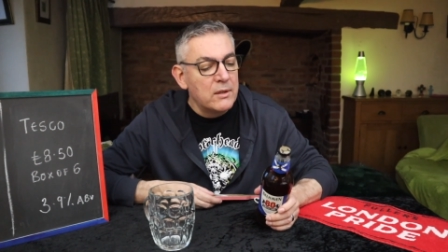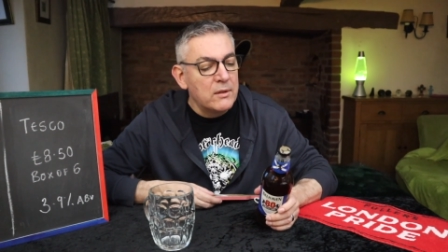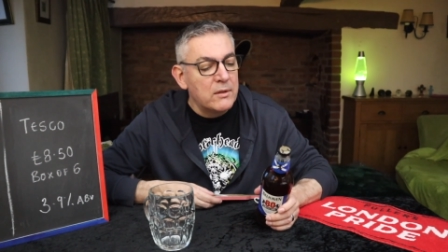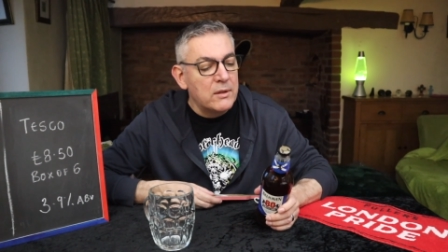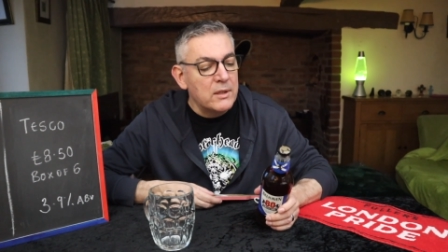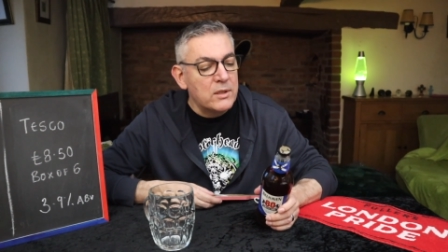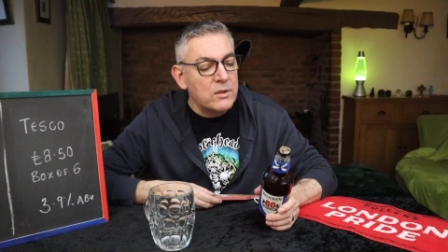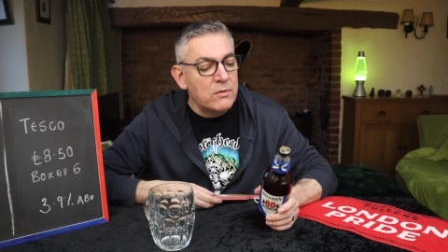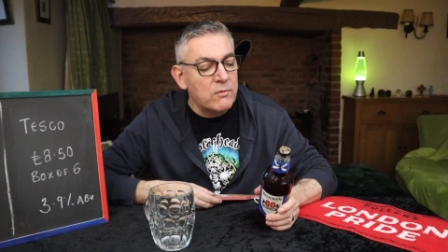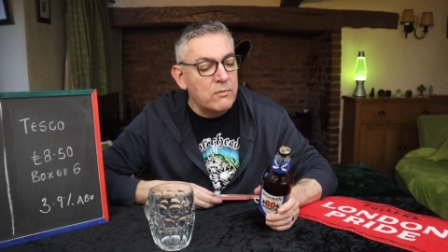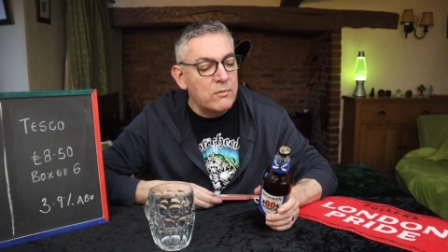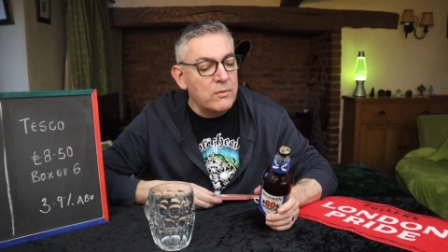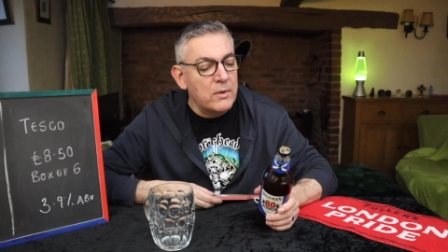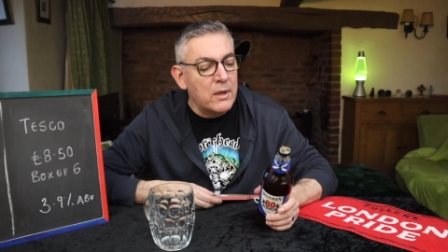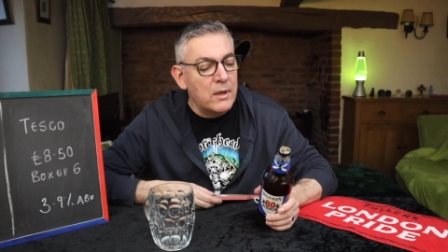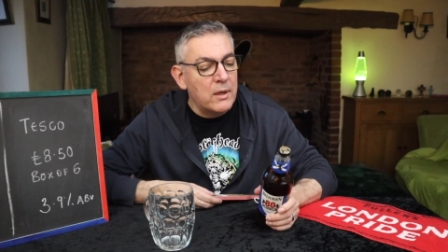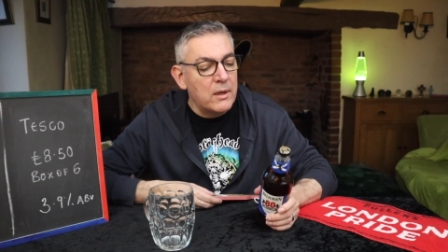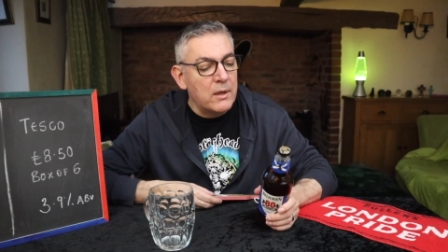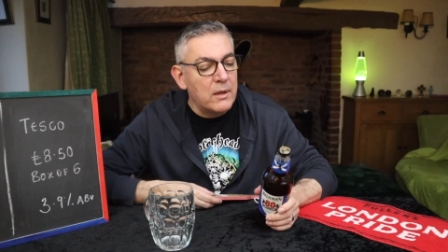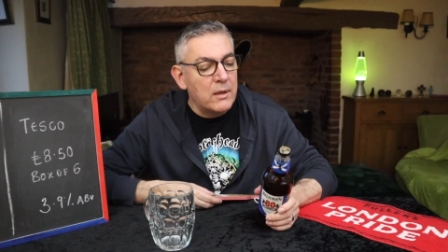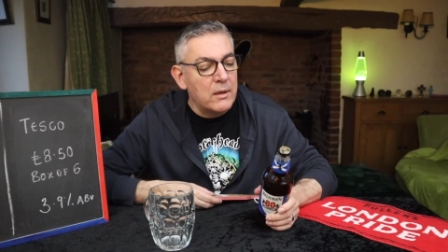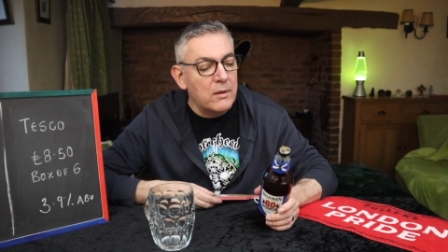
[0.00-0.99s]
This
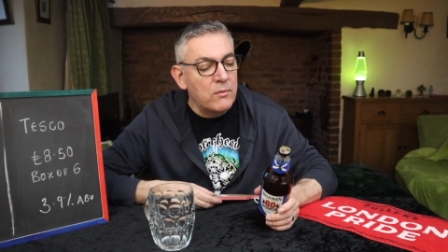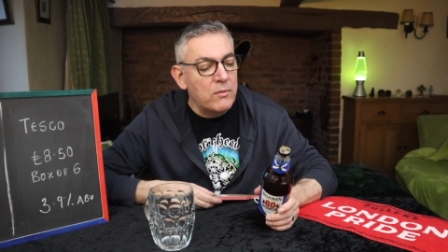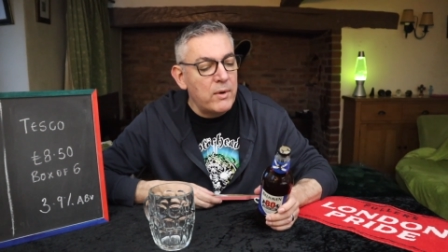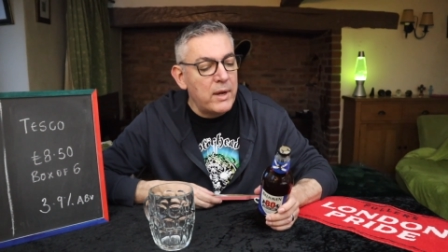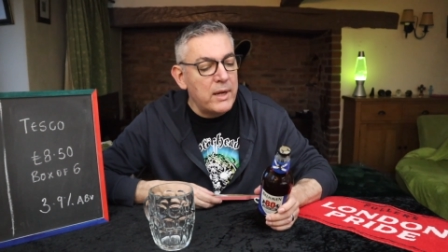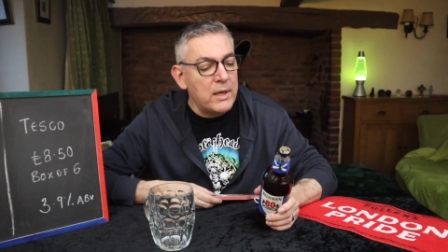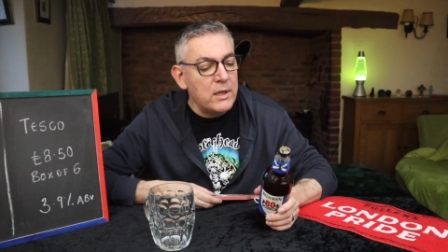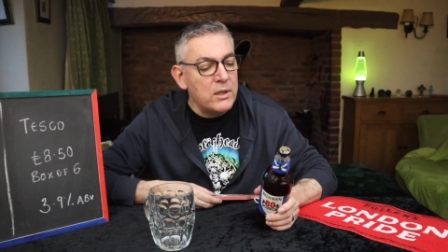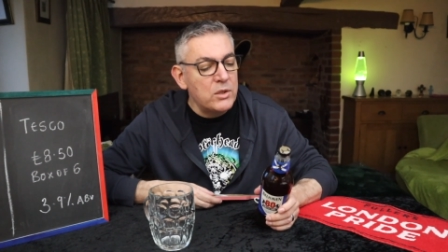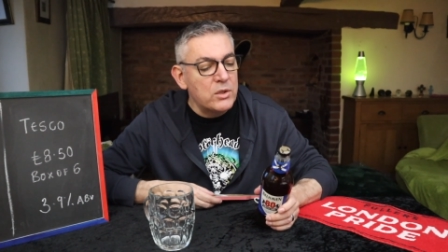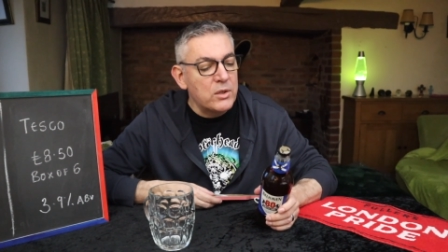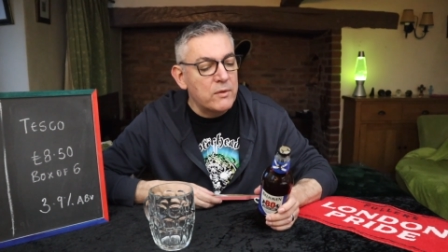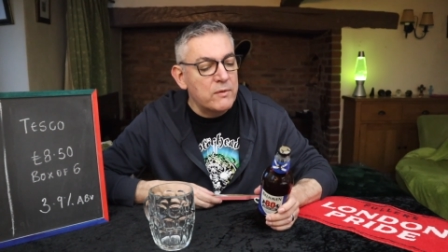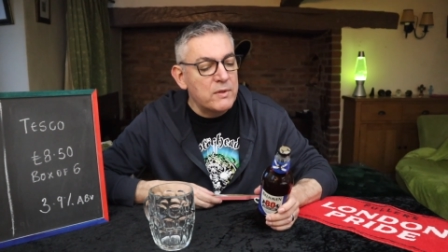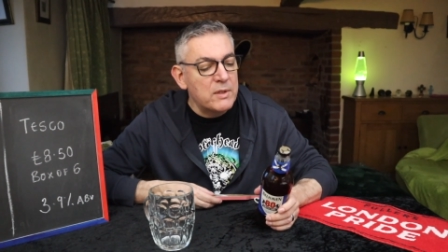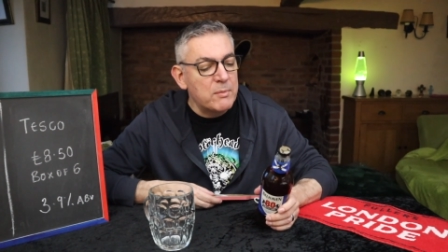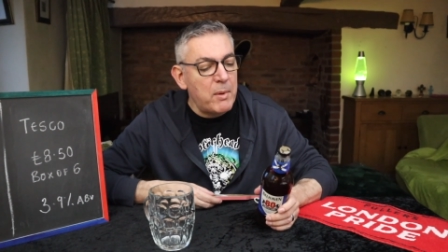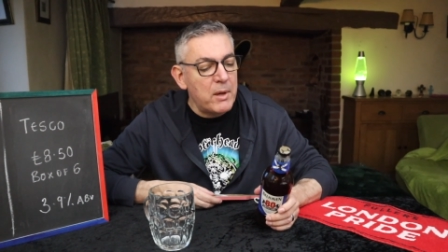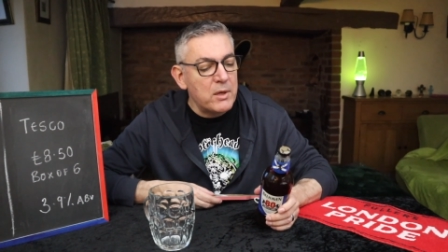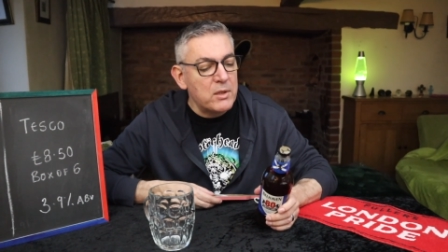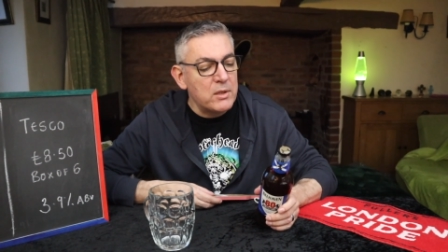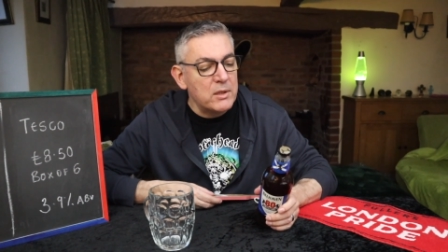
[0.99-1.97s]
range of
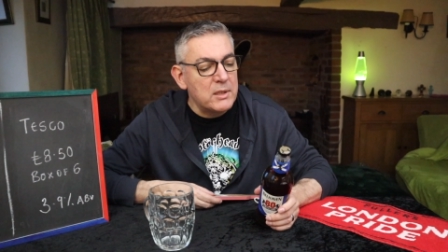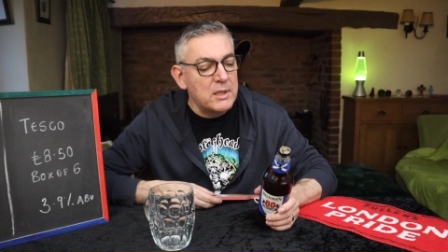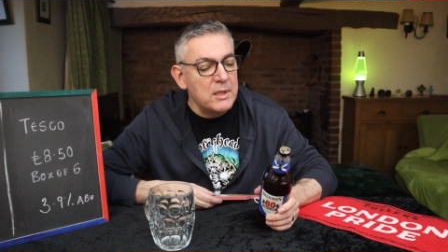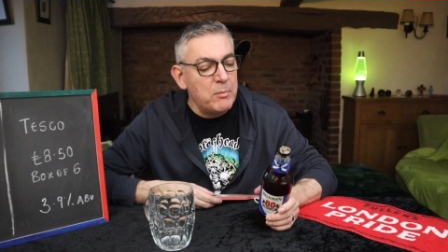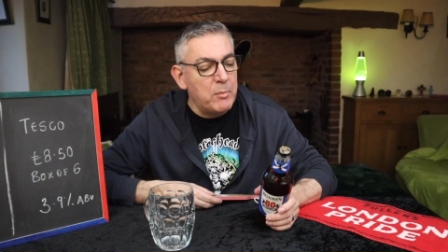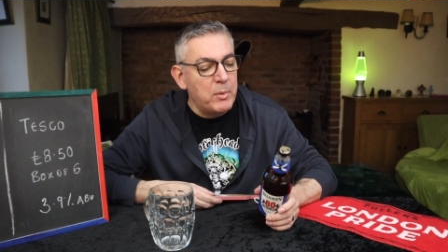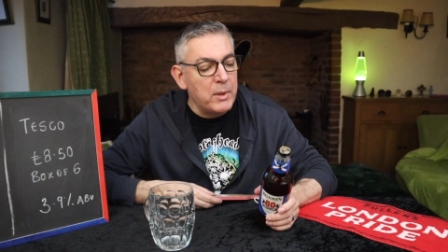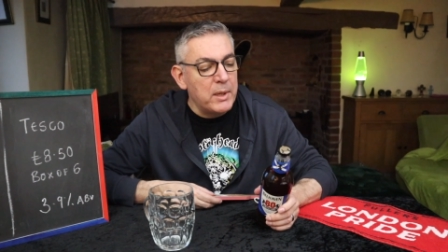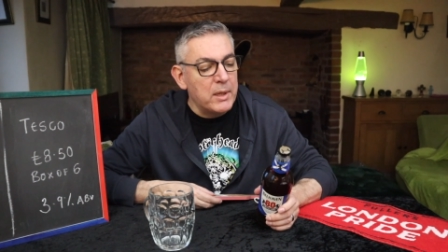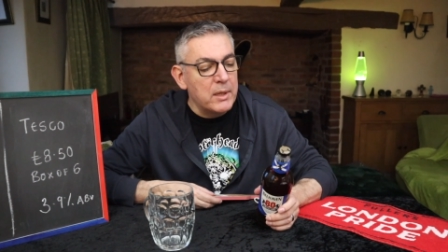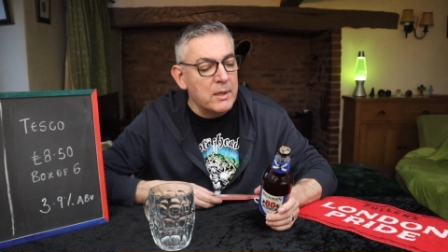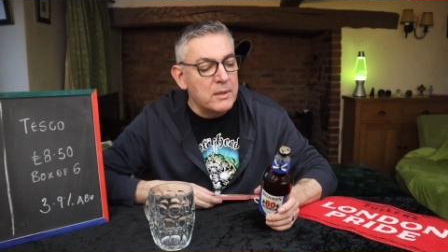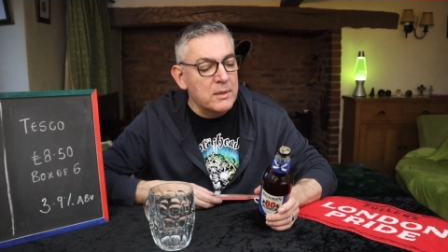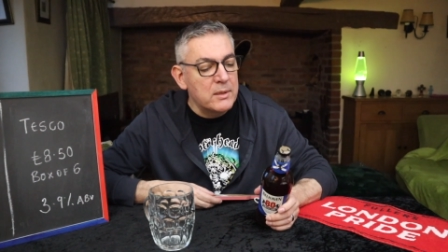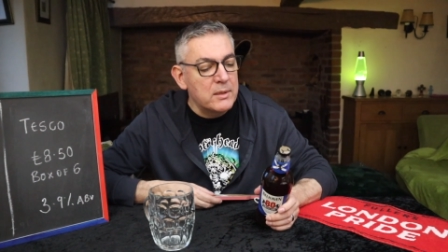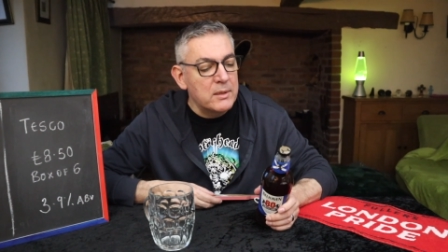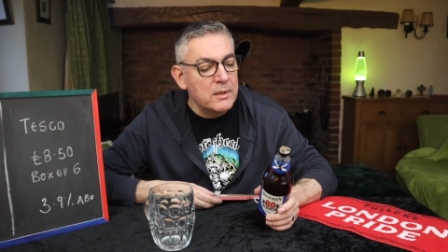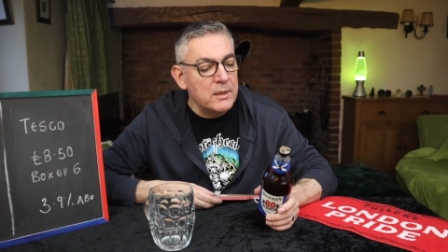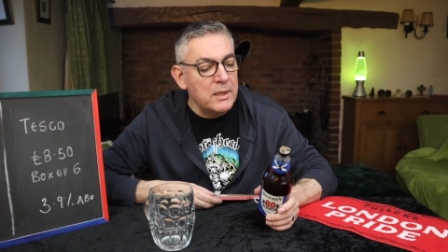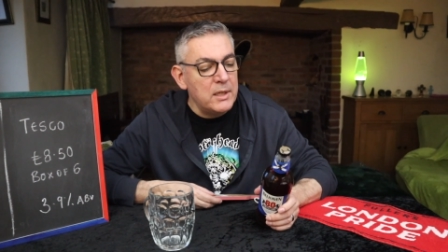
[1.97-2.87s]
specialty beers,